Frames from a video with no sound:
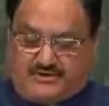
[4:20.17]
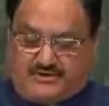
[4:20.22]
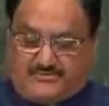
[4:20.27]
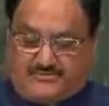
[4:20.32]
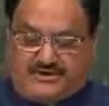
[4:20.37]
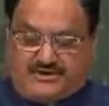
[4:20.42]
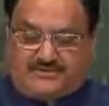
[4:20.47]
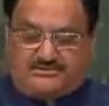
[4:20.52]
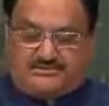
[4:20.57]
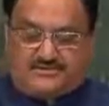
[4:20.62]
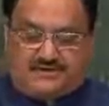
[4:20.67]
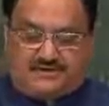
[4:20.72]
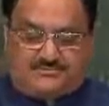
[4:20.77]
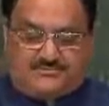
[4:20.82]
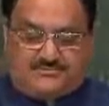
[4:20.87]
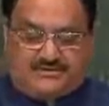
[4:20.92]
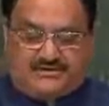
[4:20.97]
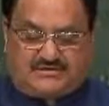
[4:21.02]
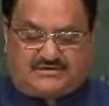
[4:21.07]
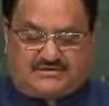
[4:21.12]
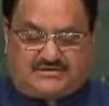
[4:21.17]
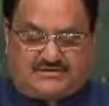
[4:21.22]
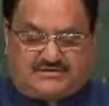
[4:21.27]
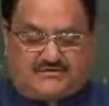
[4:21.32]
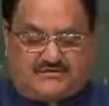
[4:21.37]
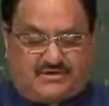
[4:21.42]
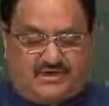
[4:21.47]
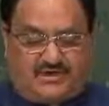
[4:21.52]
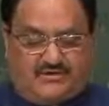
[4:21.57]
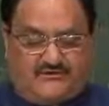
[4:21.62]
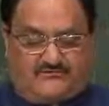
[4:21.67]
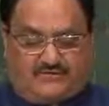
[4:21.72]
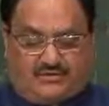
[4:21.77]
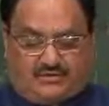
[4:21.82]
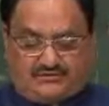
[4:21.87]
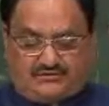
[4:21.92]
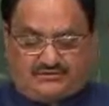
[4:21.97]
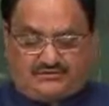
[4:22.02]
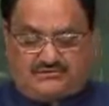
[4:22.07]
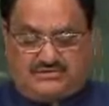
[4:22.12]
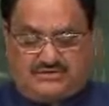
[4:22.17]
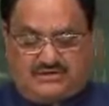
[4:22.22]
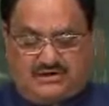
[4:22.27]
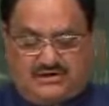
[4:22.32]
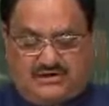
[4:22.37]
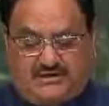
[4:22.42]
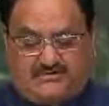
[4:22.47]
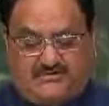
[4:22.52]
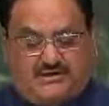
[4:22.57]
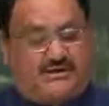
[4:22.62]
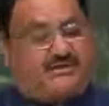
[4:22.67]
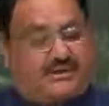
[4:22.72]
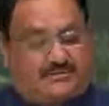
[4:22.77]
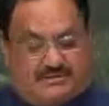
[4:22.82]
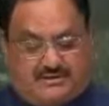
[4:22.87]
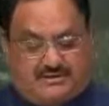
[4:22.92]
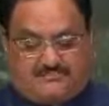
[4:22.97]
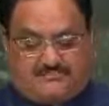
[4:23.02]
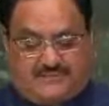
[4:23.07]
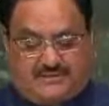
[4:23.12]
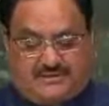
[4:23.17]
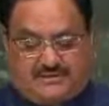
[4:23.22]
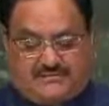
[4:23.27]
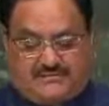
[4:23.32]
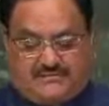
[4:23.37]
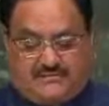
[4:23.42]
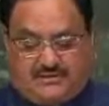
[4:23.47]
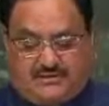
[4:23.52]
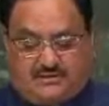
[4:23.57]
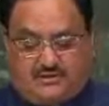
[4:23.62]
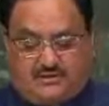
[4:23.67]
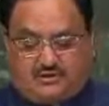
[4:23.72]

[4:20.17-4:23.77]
the BRICS health ministers reinforced their commitment